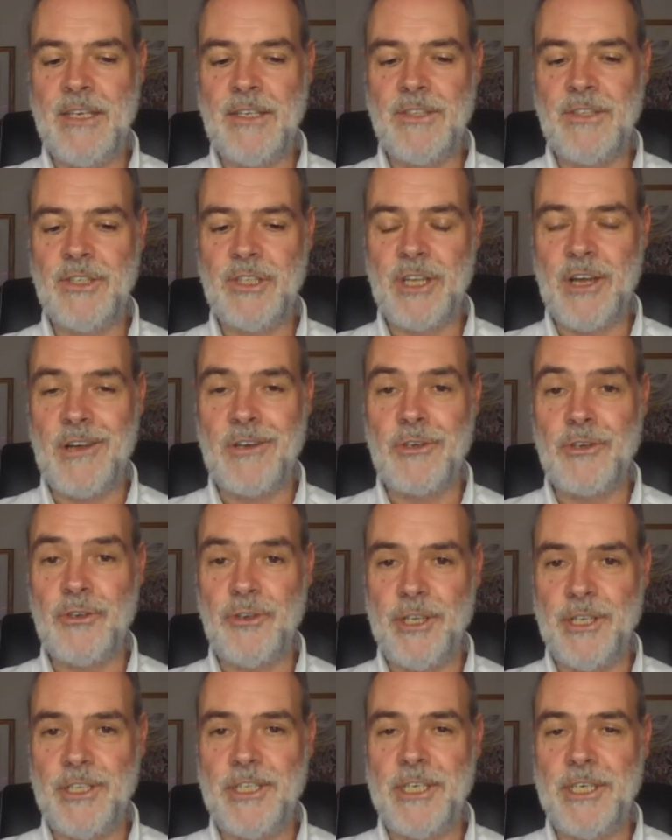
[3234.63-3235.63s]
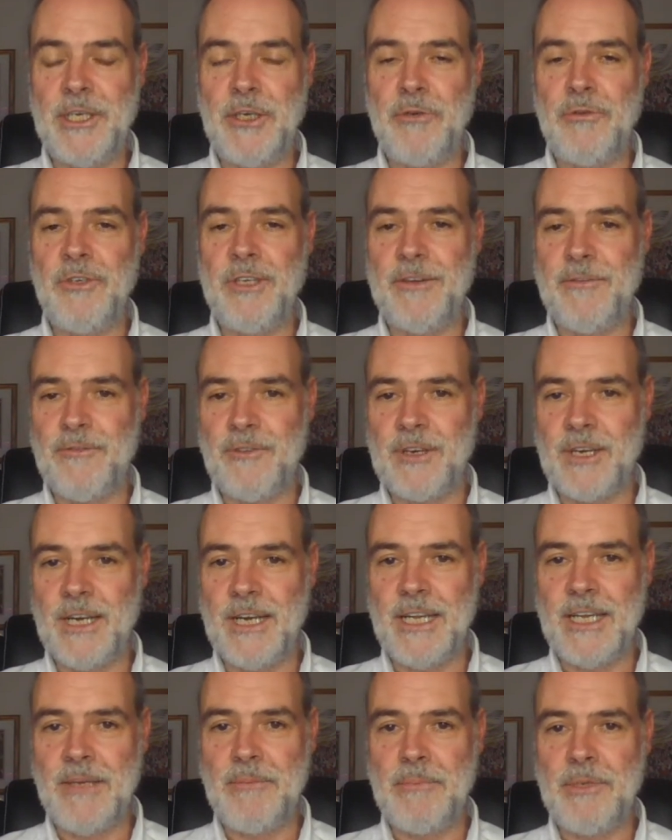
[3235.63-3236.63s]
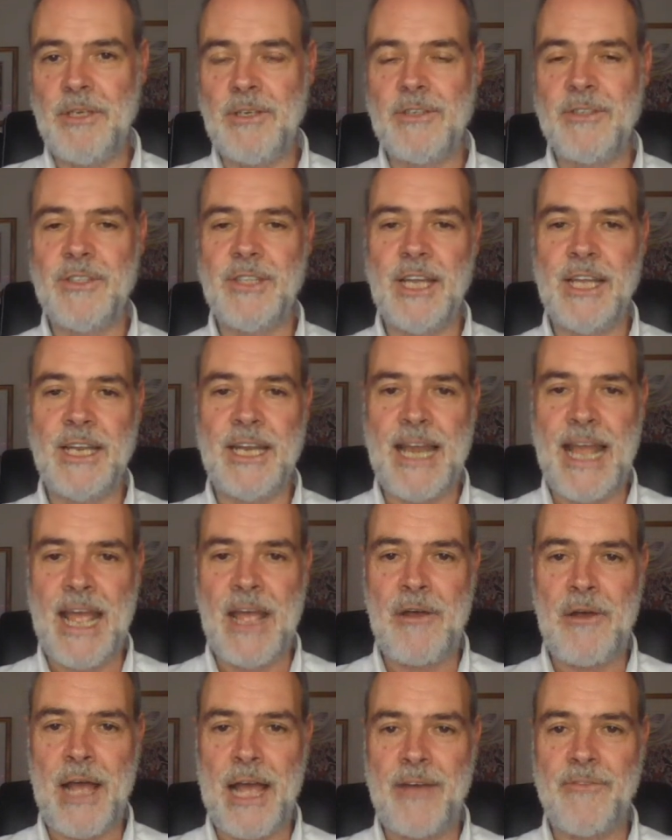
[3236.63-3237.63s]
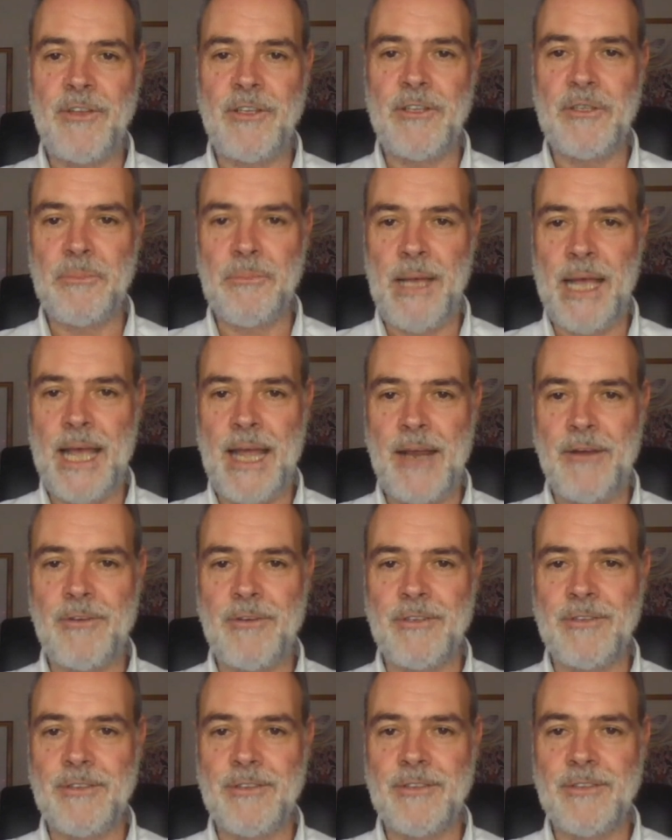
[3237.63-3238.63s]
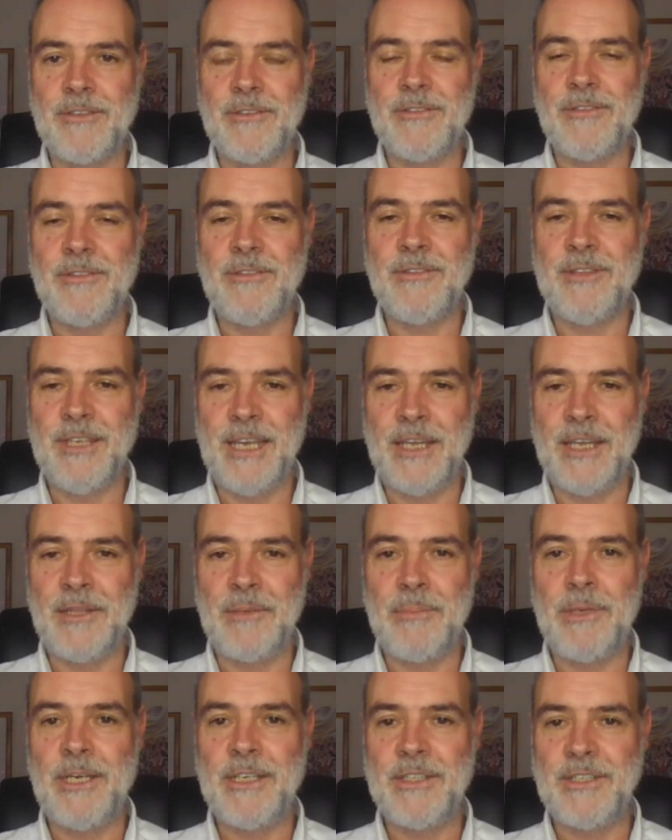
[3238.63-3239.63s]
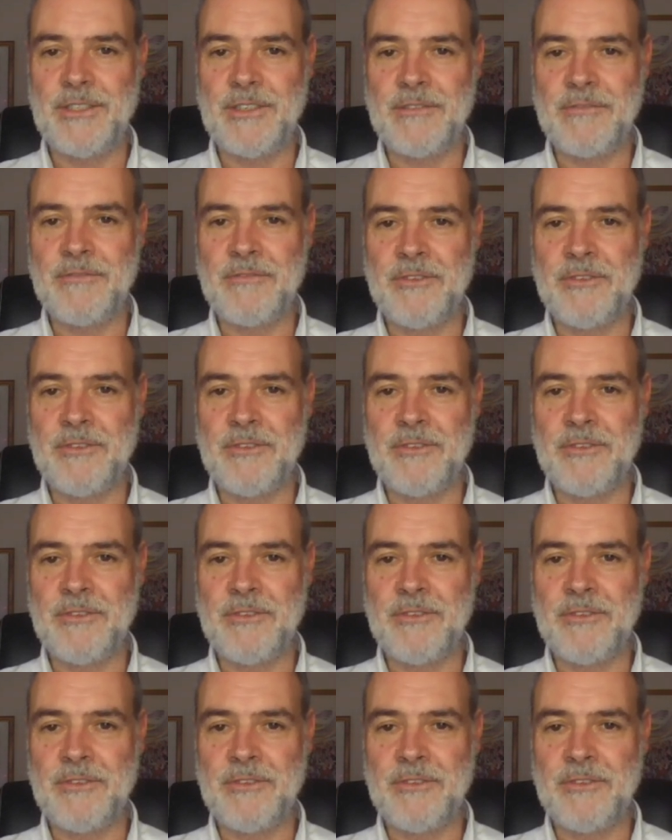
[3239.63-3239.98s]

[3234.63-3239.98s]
start treating you differently because they're now having to parent the other person.